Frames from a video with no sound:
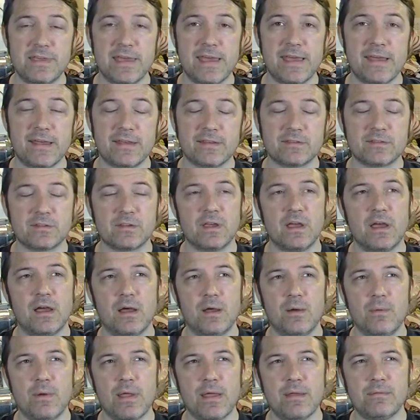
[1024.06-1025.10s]
guessed.
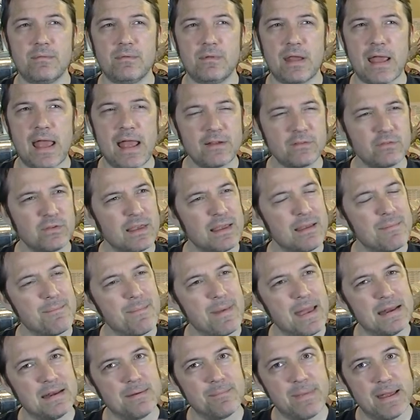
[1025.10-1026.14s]
Uh, and actually, it,
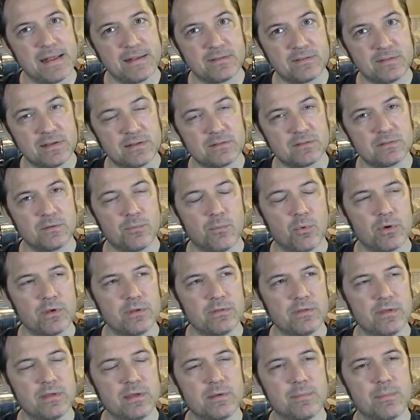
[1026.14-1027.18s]
and it makes sense the more you
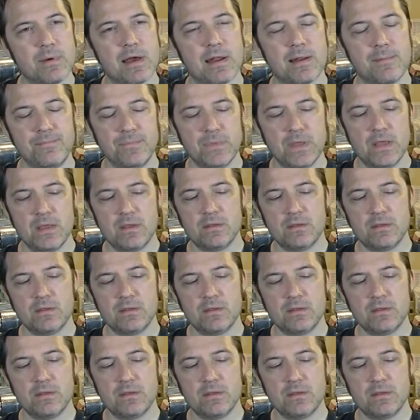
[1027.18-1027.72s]
think about it.